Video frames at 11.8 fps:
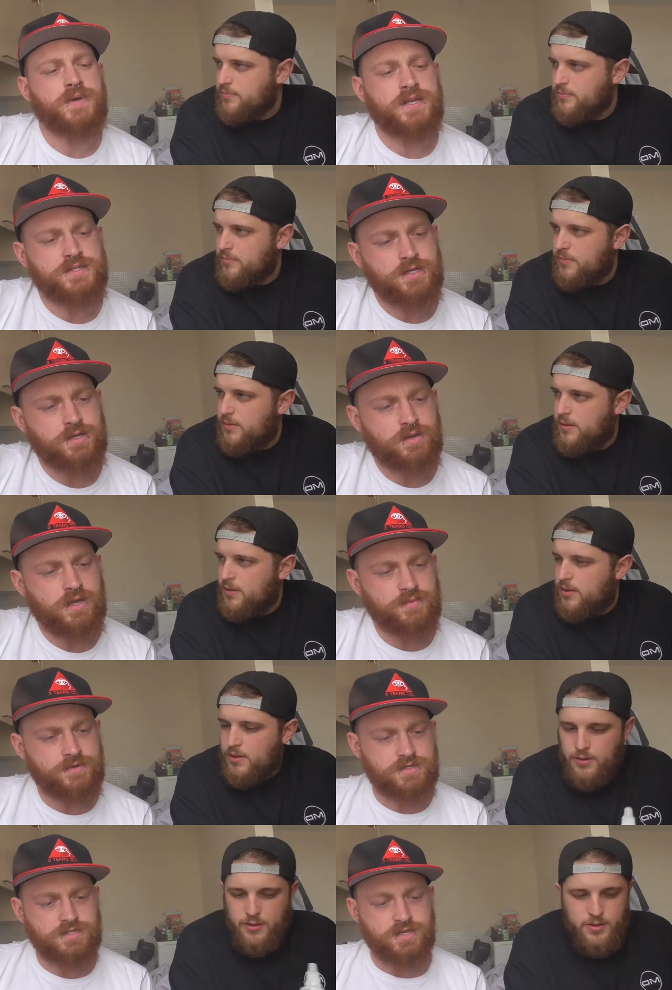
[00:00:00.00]
Speaker 1: away because I don't know how
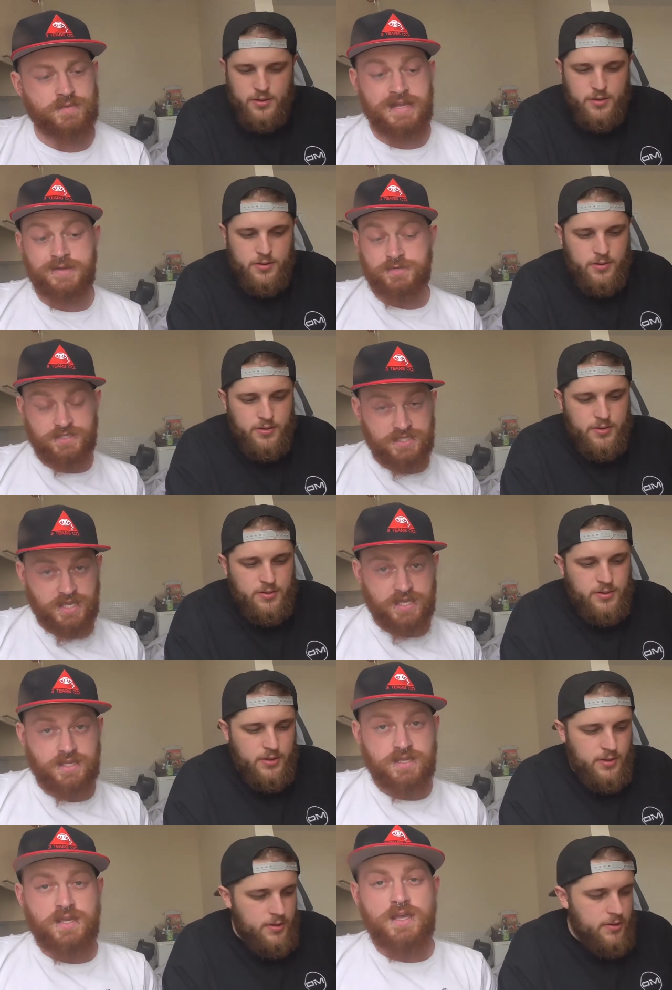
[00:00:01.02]
much I'm allowed to
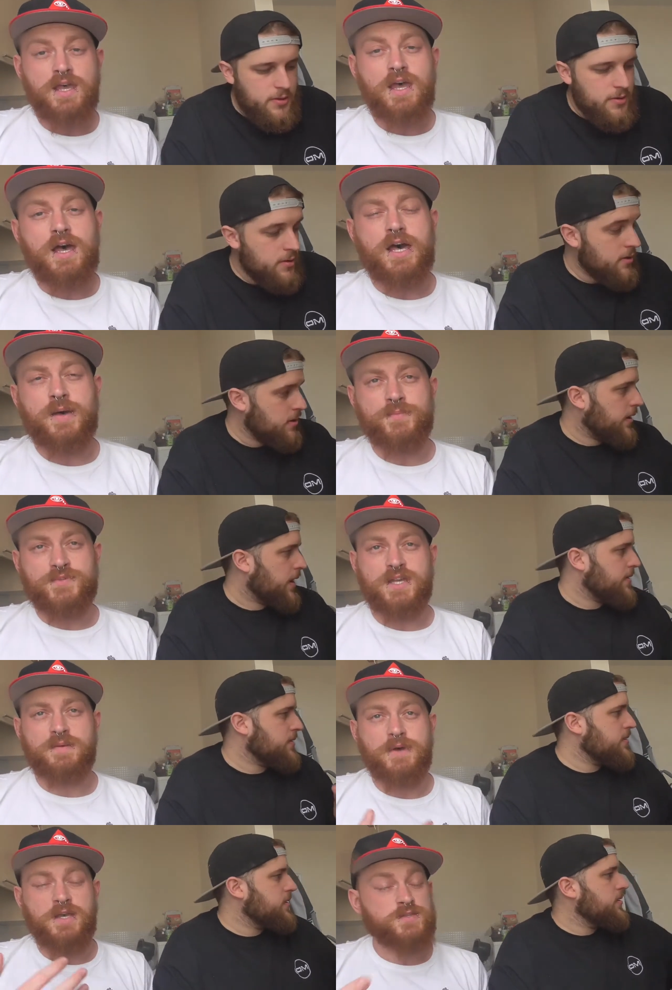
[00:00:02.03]
say. Um, yes.
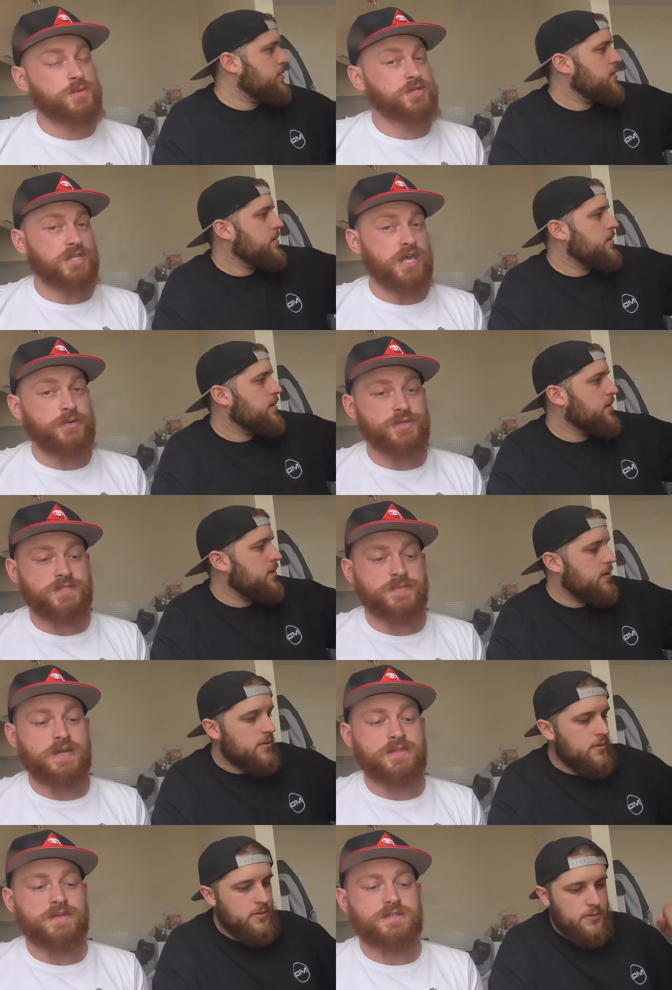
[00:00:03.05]
So I'm, i spoke to the owners
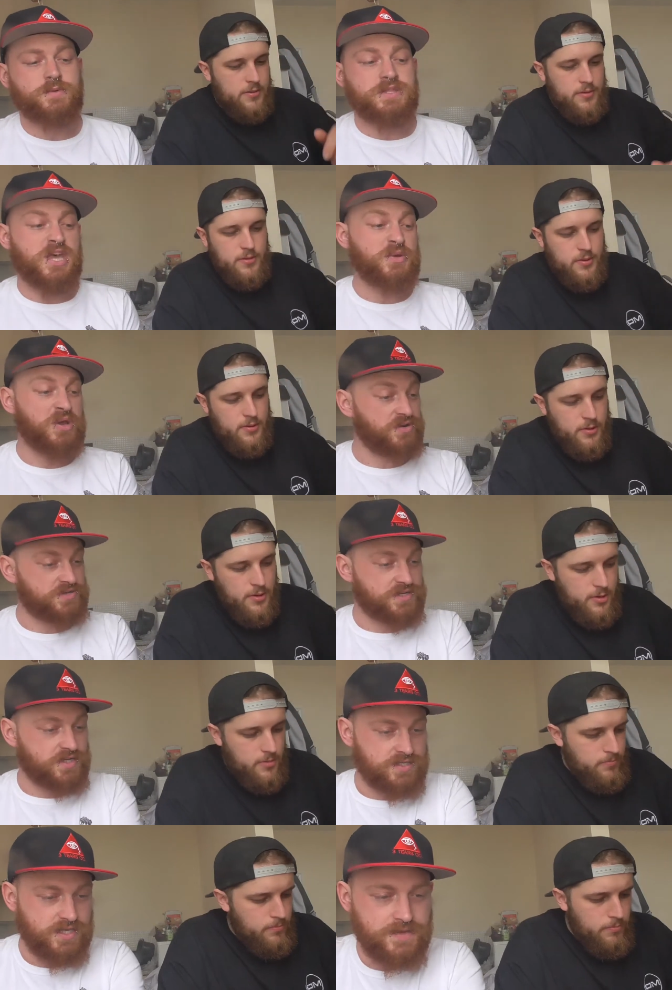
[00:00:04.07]
about this, or the owner,
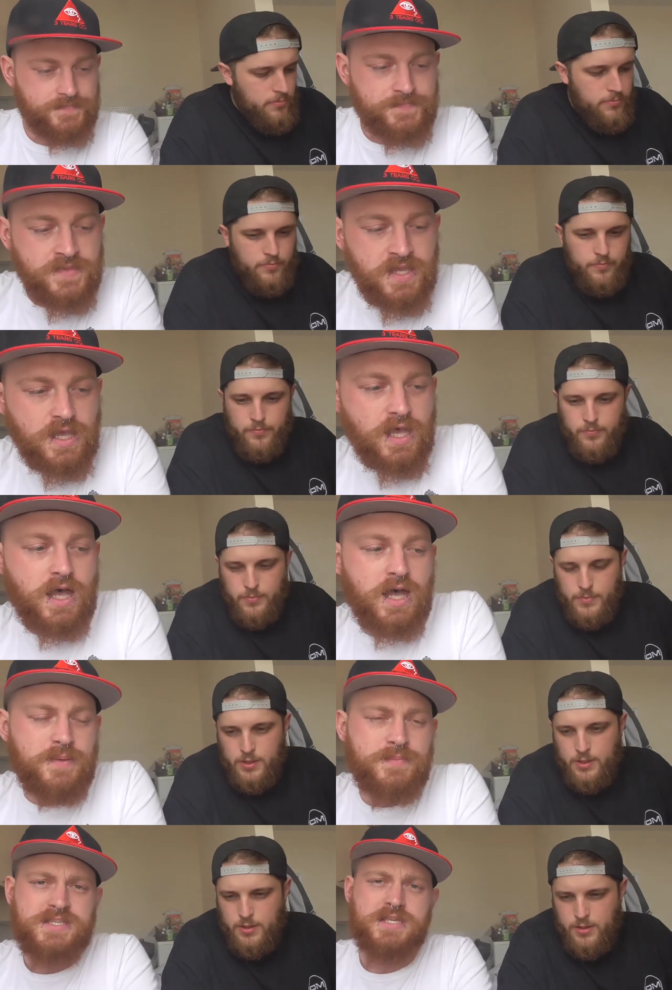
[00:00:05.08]
should I say?
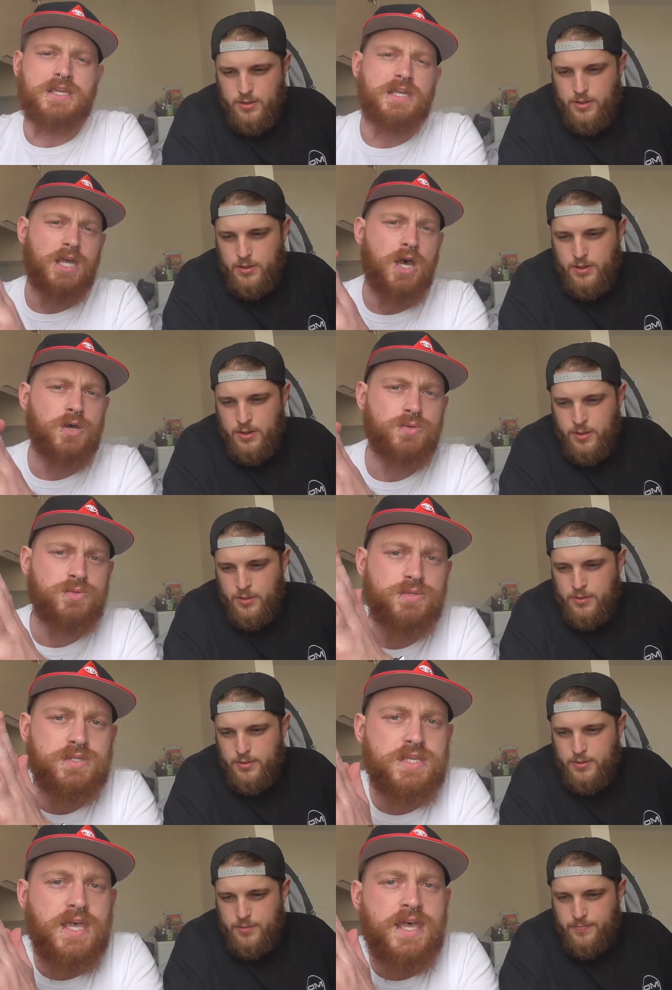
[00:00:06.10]
Uh, basically, he
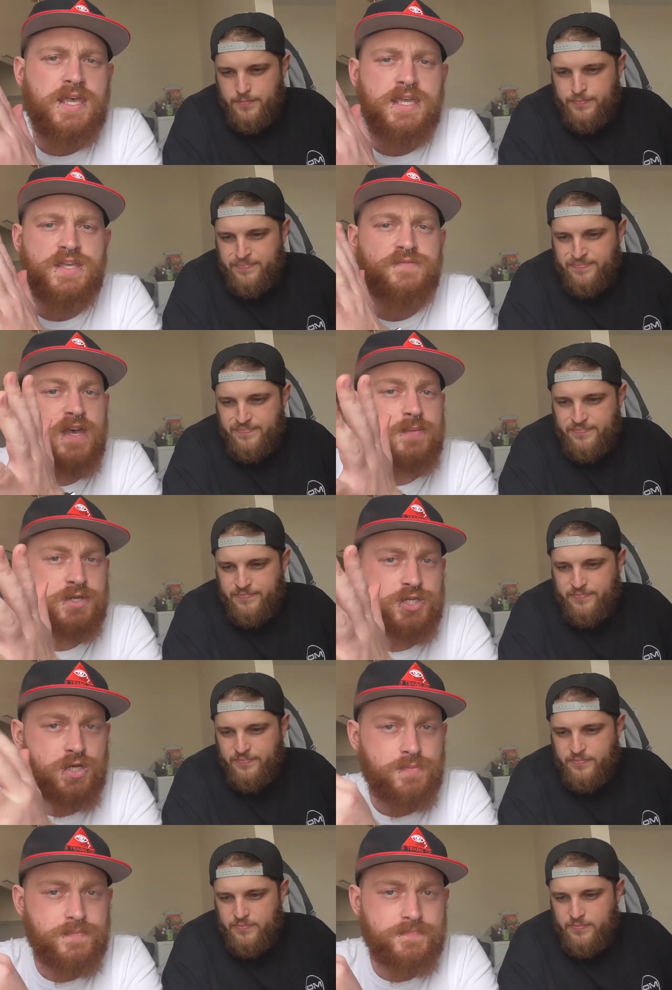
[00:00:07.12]
owns a vaping
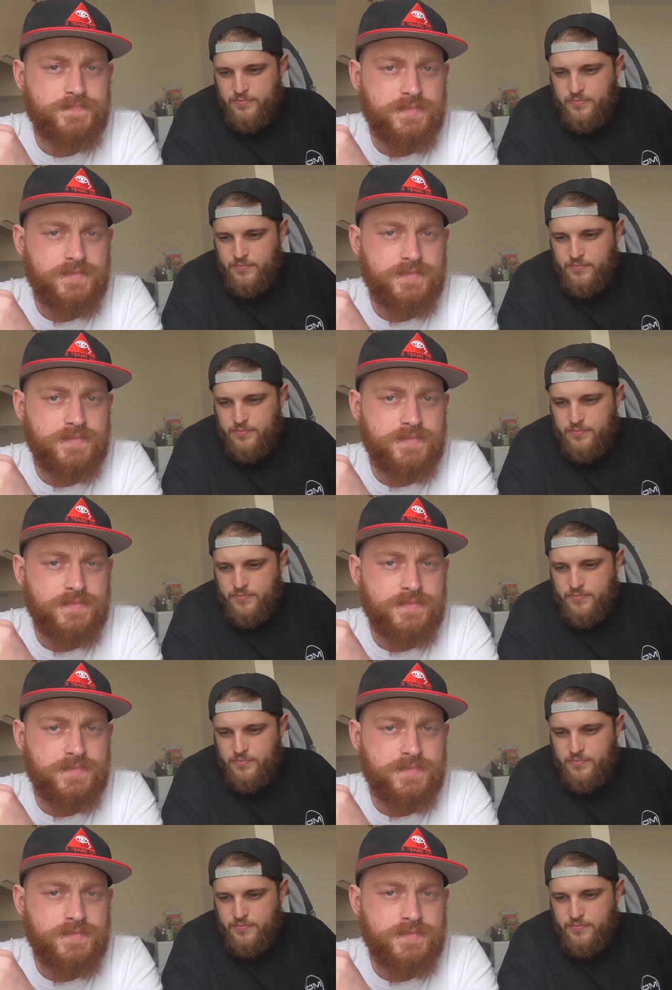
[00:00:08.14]
shop.